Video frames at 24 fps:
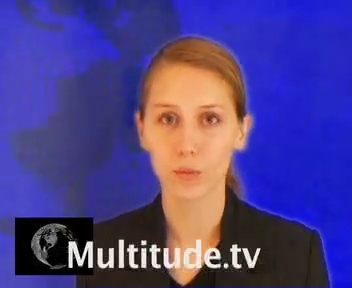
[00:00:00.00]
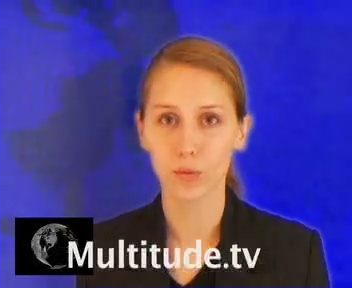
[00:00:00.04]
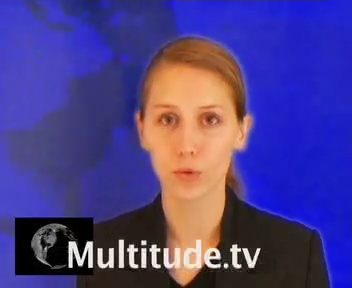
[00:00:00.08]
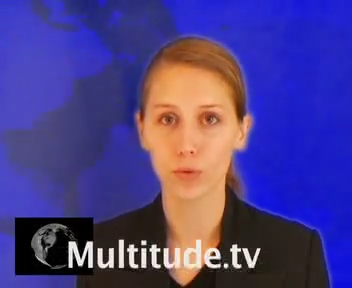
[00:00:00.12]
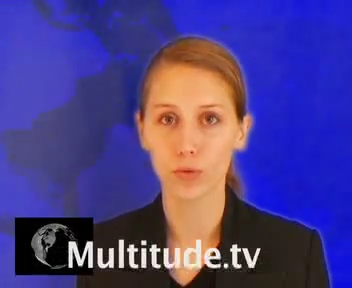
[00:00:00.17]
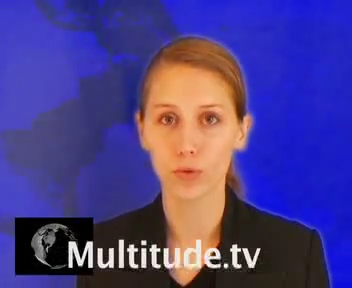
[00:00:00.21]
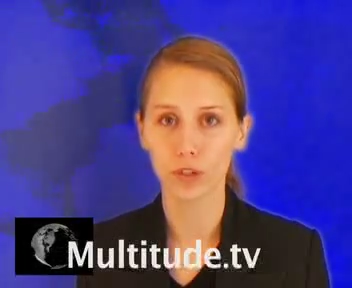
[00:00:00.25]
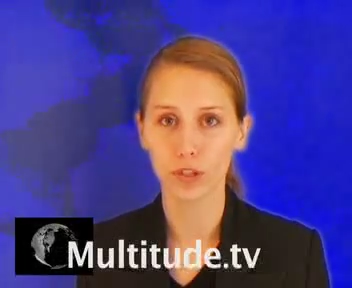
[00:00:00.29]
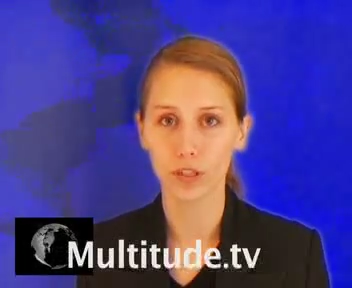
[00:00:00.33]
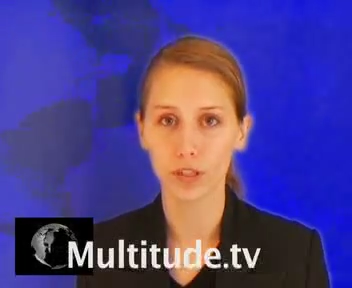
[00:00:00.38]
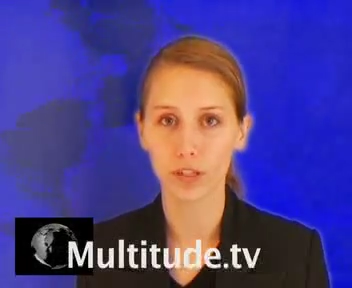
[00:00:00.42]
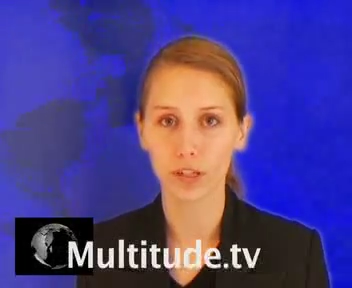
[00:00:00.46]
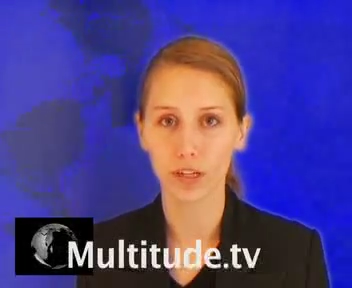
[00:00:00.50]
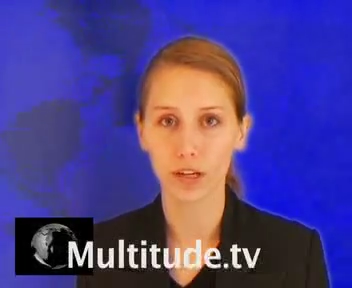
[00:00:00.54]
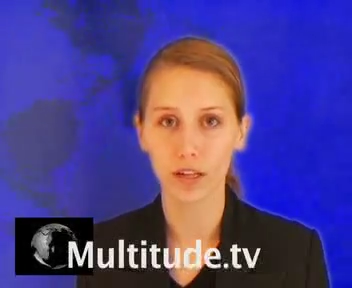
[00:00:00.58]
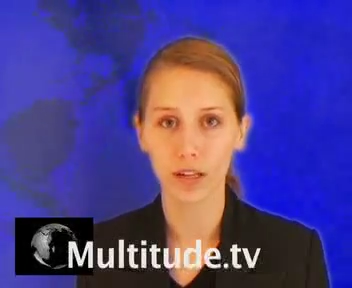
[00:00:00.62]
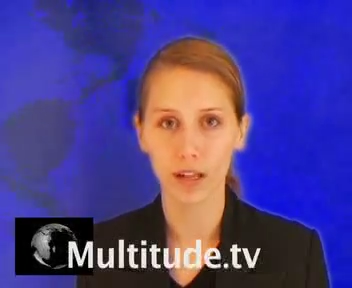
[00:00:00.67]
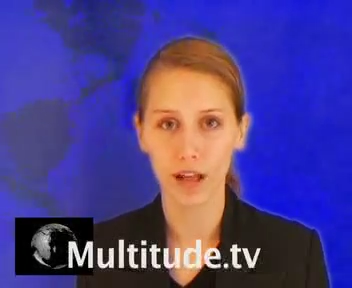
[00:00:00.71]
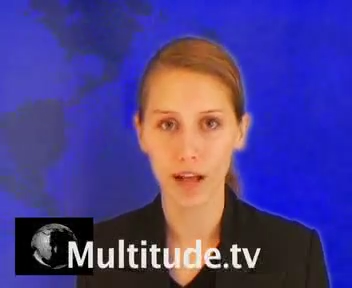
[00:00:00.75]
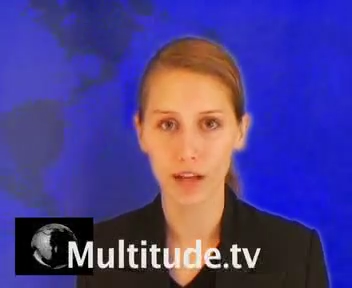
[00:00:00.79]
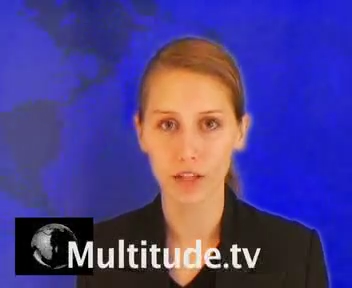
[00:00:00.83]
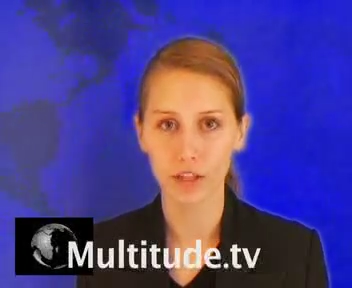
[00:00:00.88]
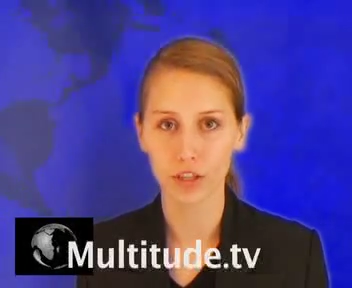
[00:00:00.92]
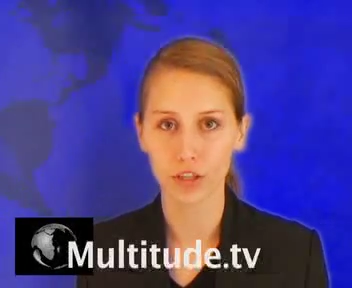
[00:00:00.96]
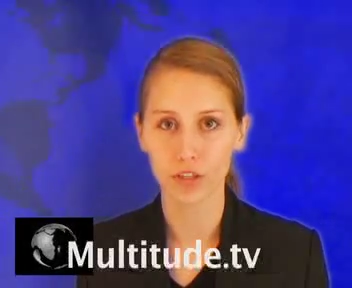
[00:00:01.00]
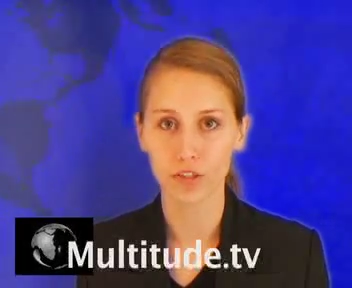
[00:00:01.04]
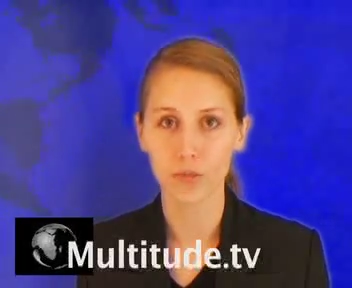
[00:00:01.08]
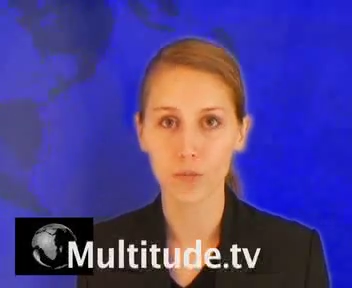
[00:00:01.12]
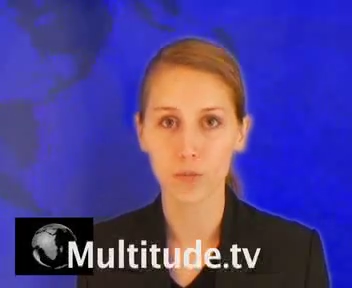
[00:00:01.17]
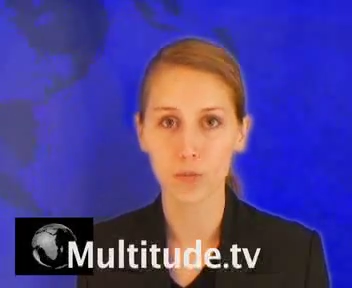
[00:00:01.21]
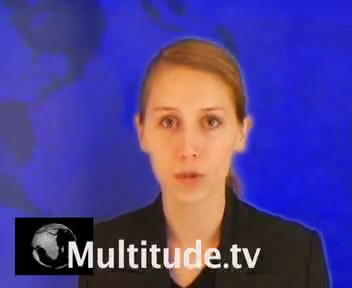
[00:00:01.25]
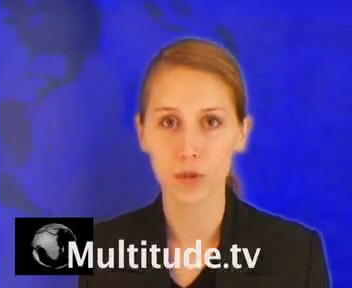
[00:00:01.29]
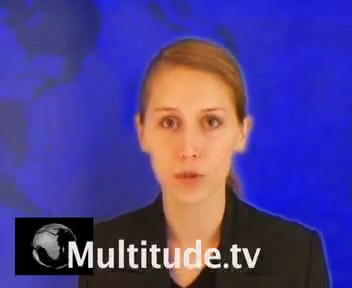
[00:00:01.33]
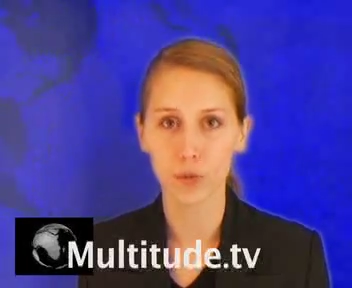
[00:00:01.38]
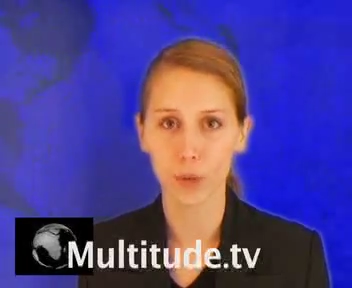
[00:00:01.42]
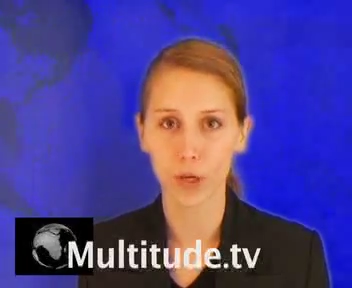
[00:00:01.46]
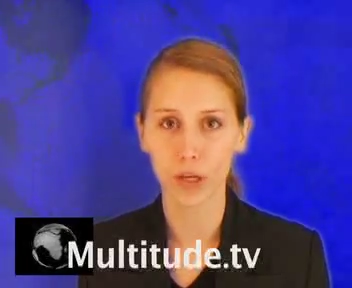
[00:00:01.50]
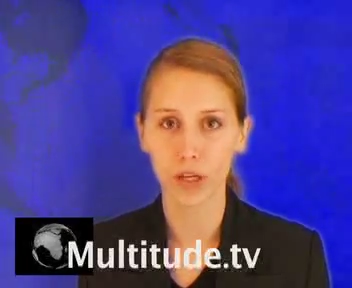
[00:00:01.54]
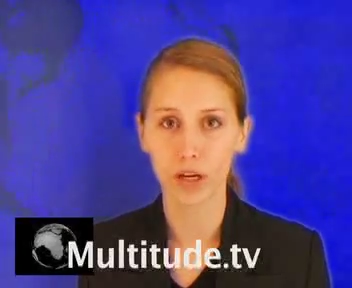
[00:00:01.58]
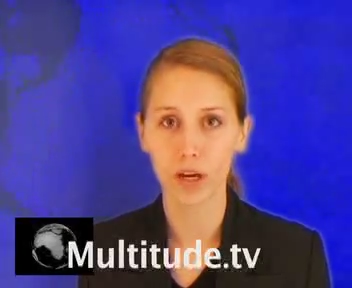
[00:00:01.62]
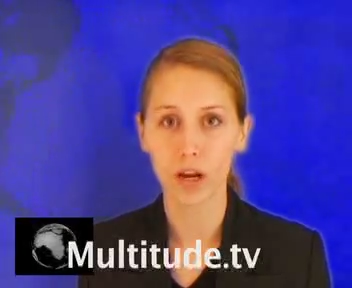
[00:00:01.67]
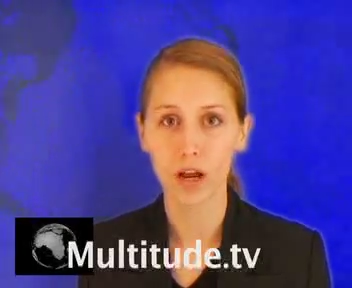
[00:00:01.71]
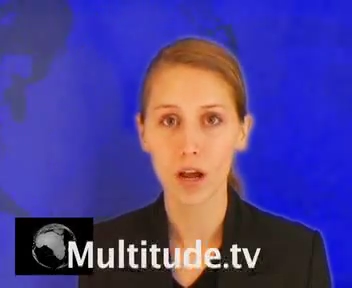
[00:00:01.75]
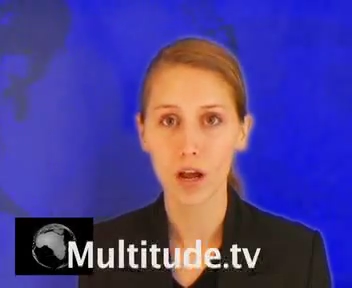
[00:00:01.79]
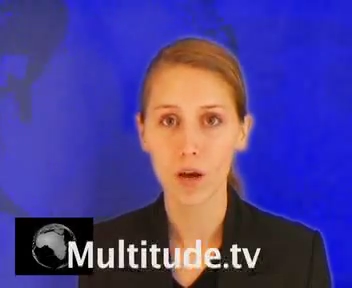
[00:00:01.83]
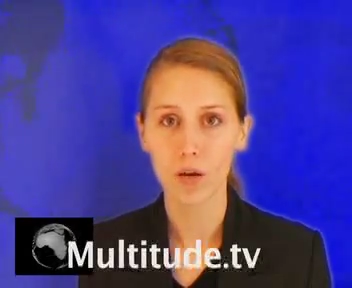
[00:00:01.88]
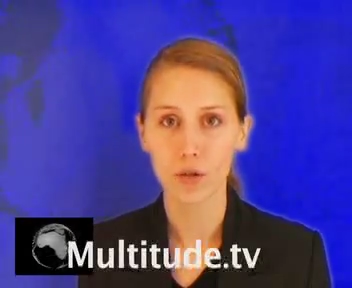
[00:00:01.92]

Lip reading: wounded in clashes between